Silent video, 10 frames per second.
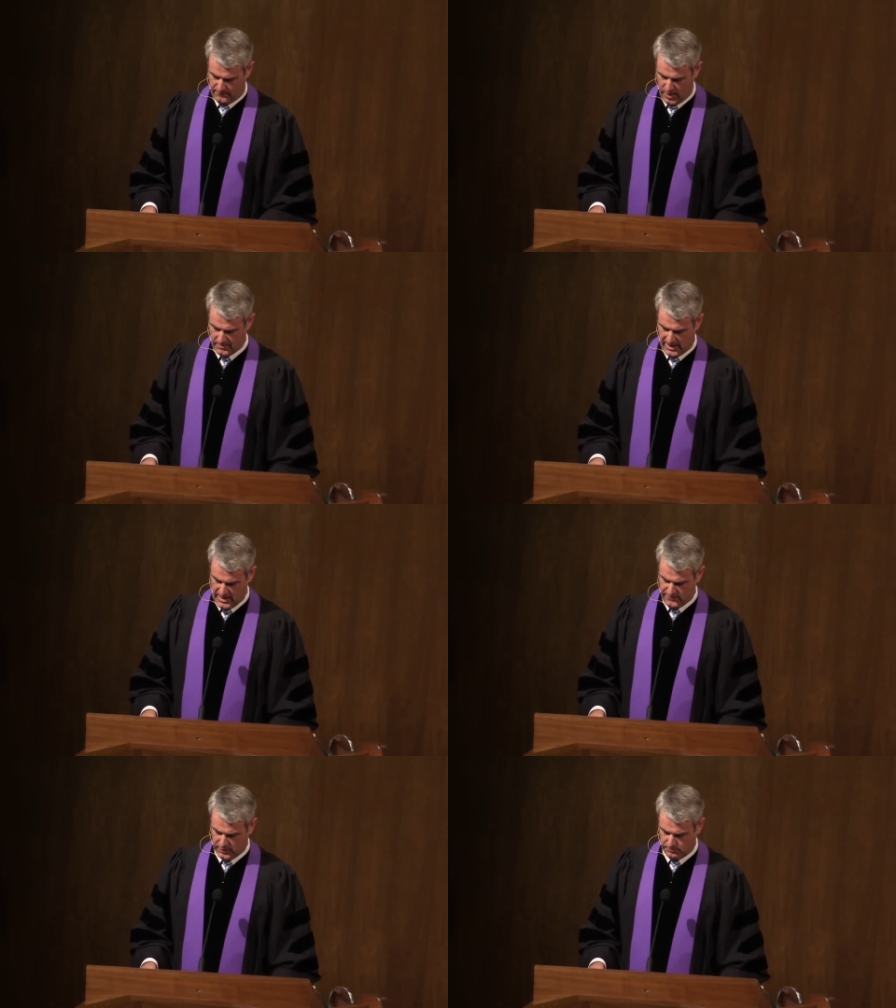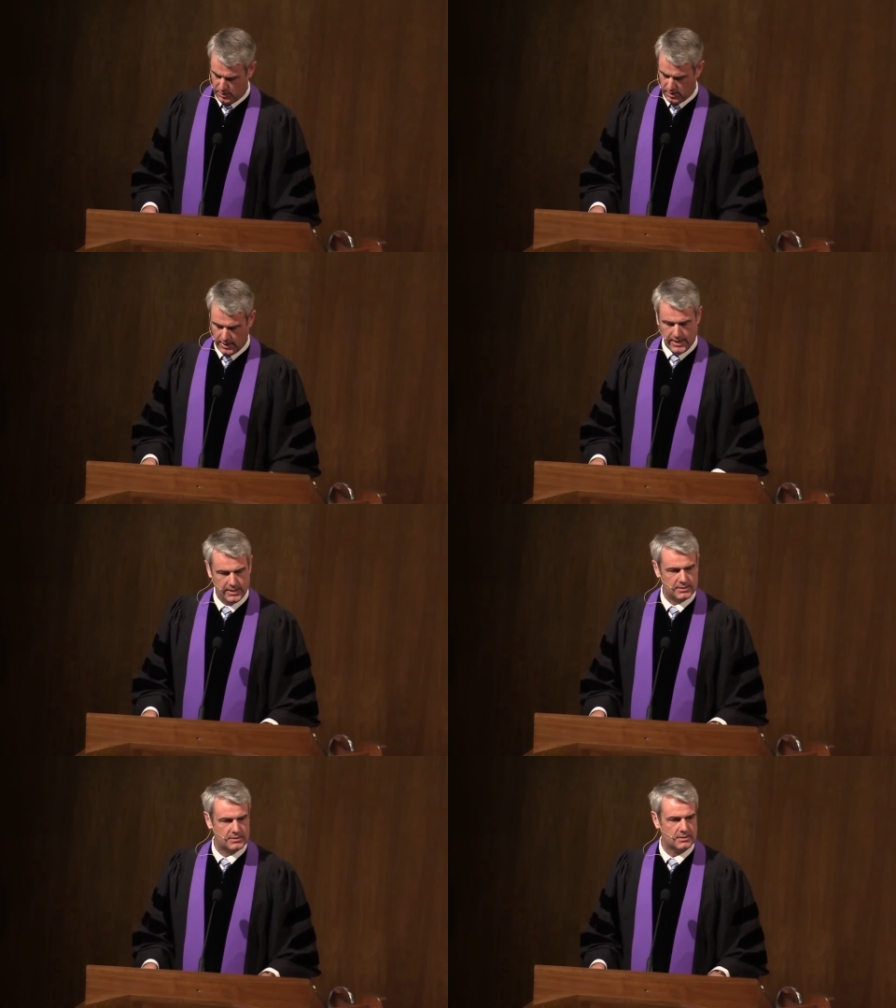from evil
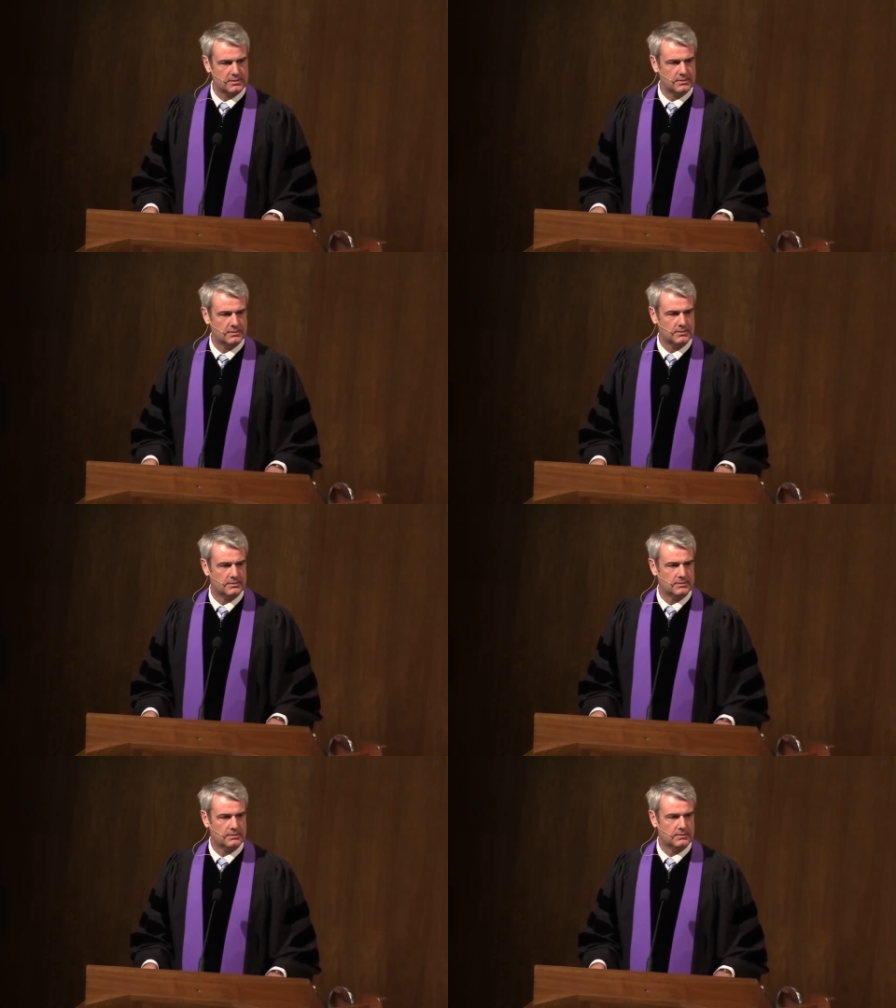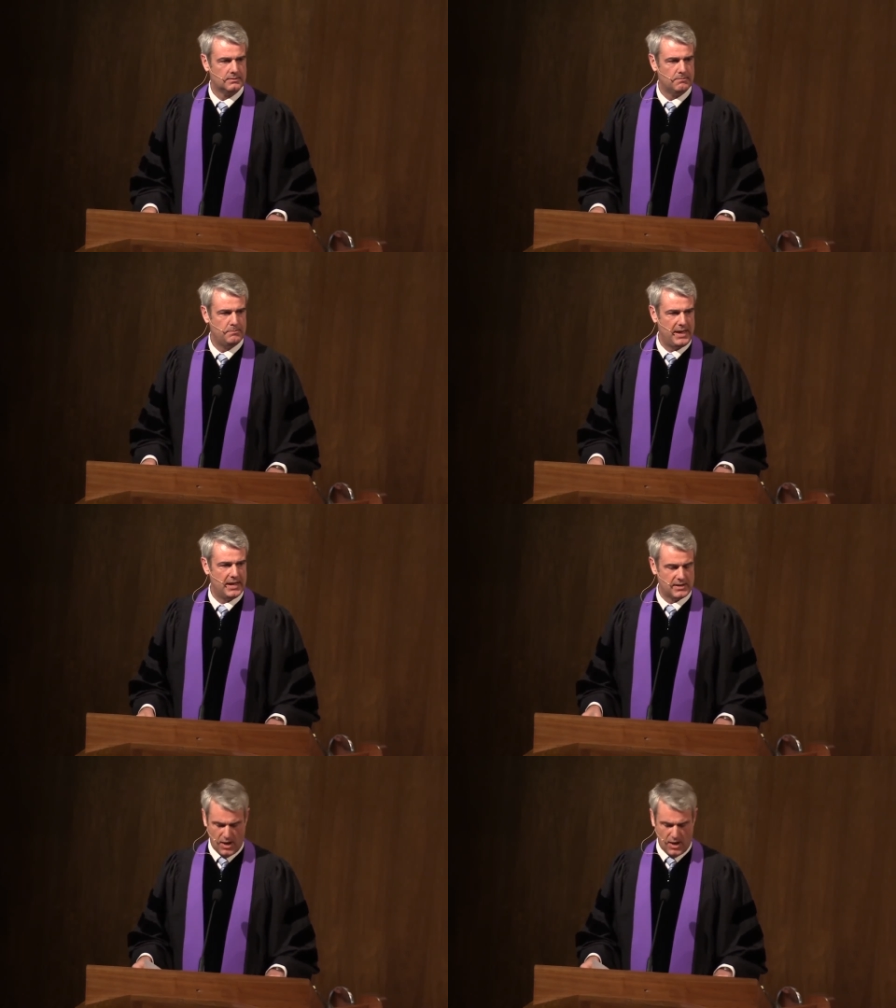bullies bent